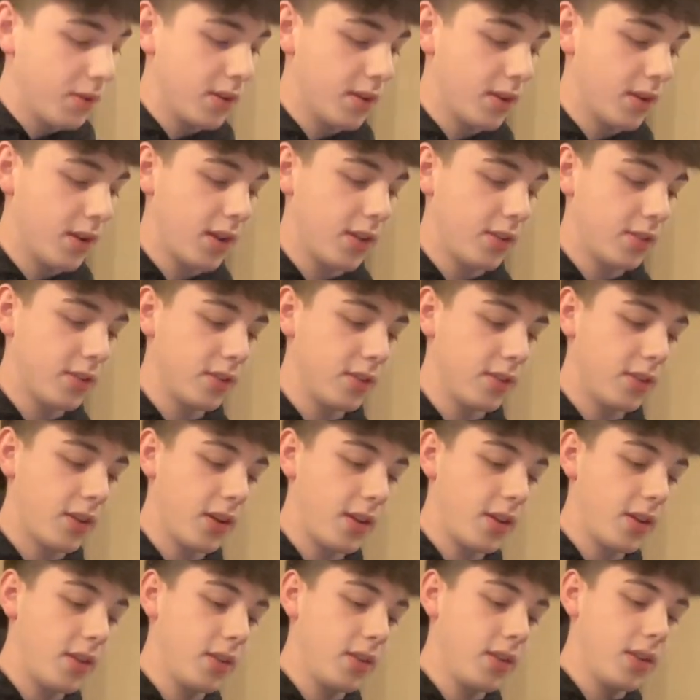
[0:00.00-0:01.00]
it nice and
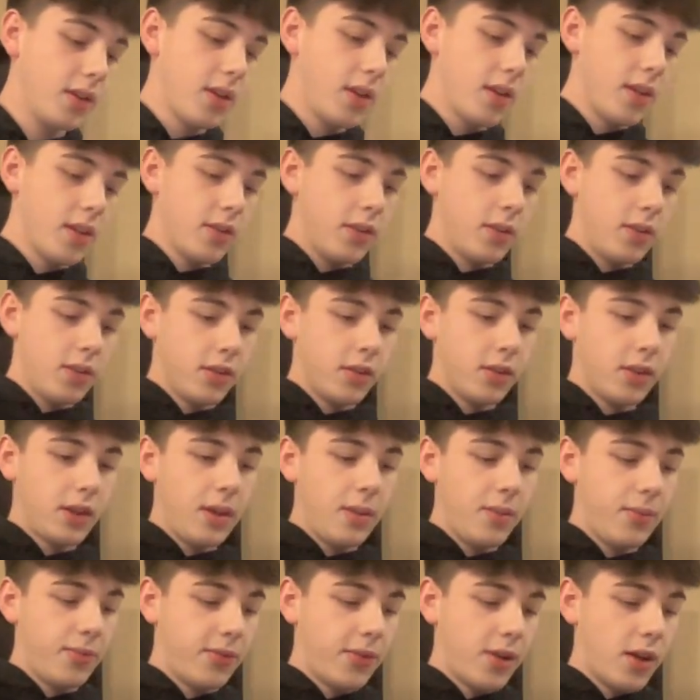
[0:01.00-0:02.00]
tight. And you're going to
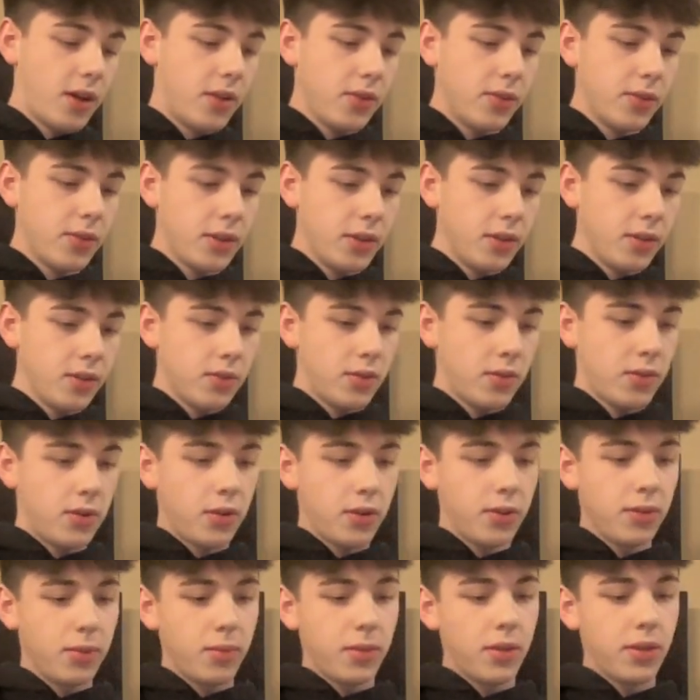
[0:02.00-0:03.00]
keep following
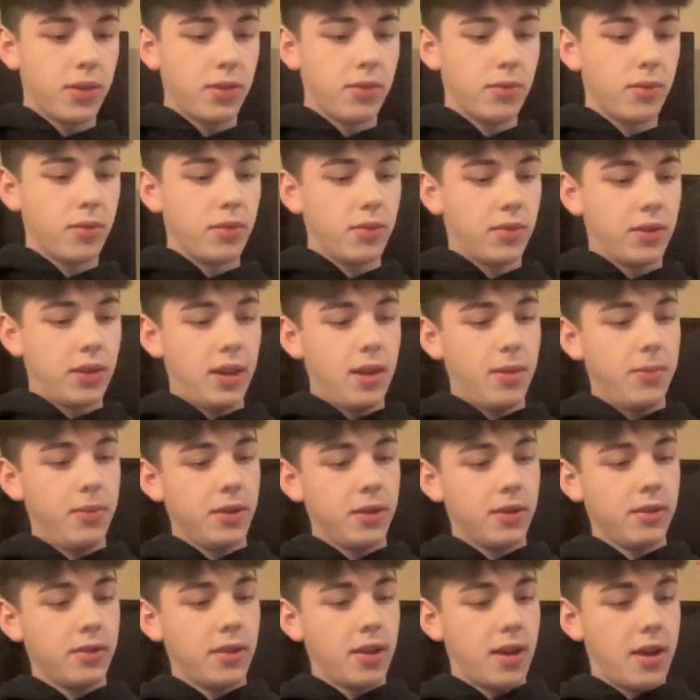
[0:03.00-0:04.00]
all the way through, keeping it
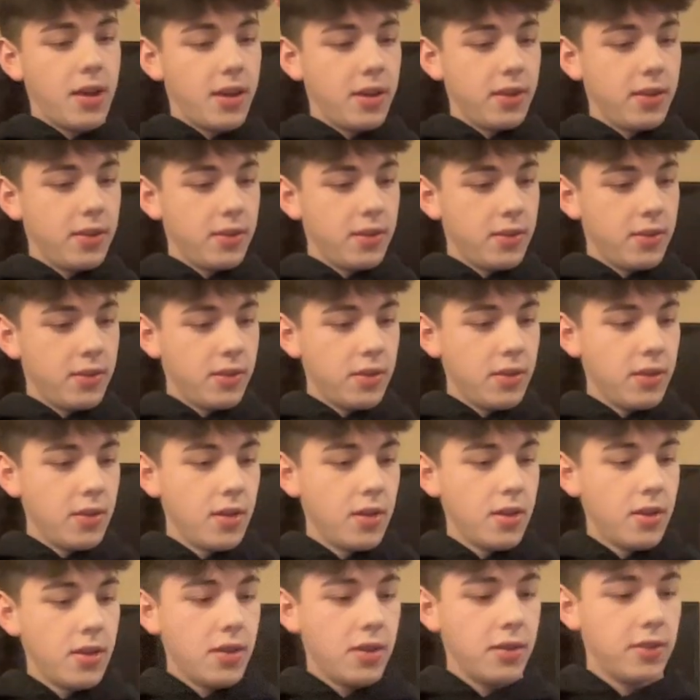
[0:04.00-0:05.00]
aligned
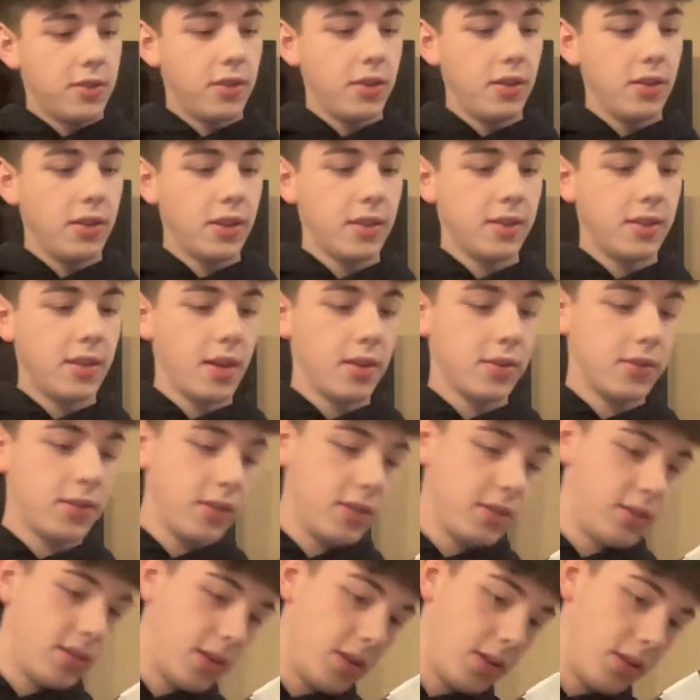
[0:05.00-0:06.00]
until you get down to the
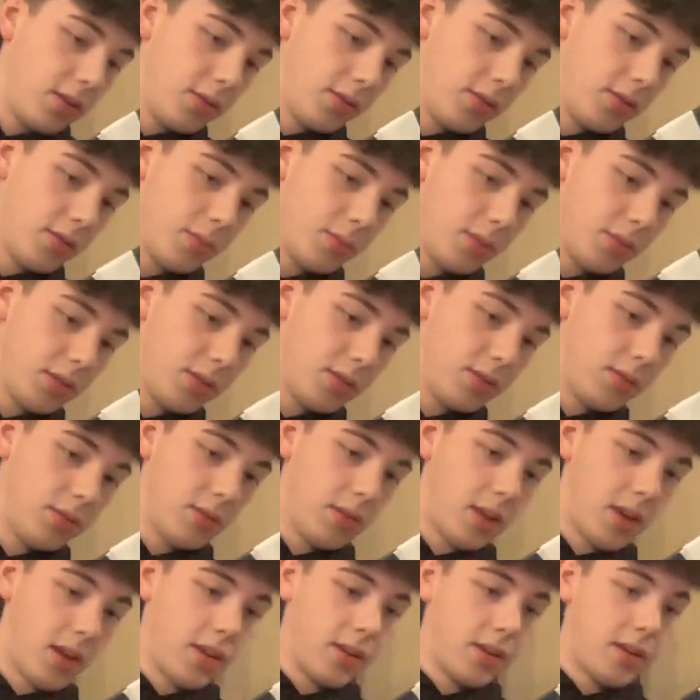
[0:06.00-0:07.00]
toe. So I'm going to do
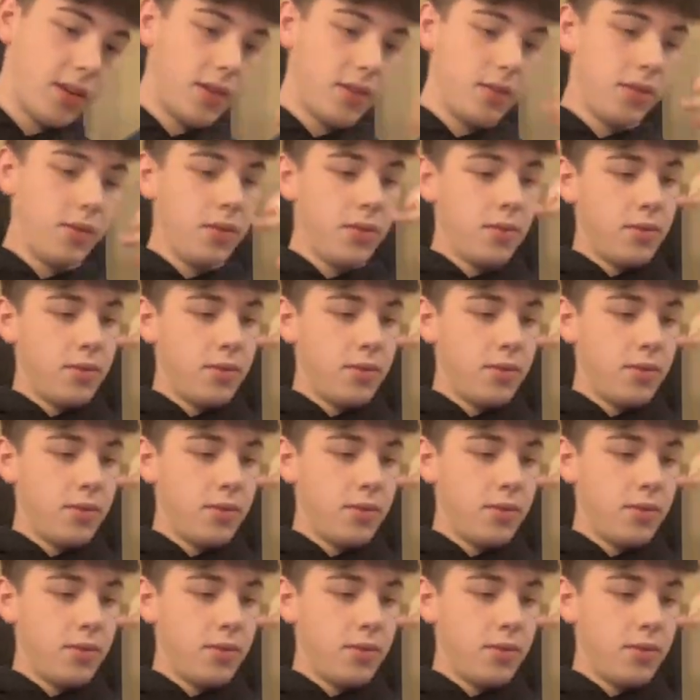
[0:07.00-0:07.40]
that now.